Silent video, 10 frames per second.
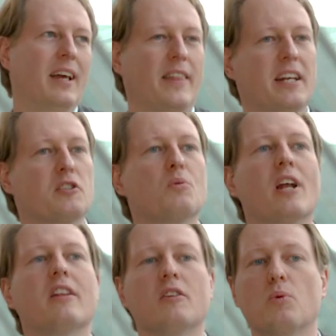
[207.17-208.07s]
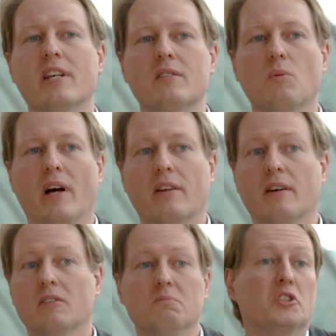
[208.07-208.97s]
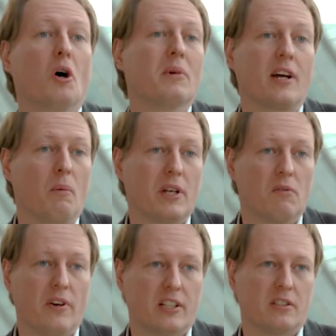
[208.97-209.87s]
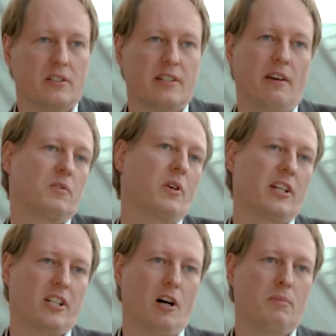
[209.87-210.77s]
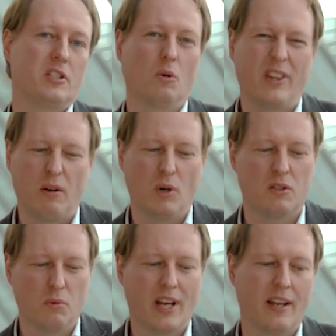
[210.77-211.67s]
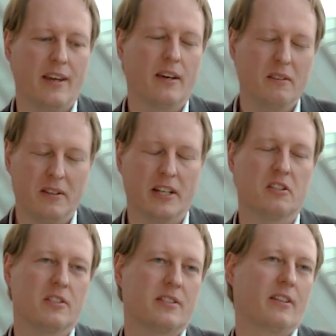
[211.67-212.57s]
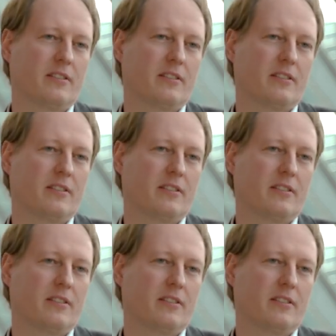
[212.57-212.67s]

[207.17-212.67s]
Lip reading: that is really the reason why the German car manufacturers have to catch up. So that was really an interesting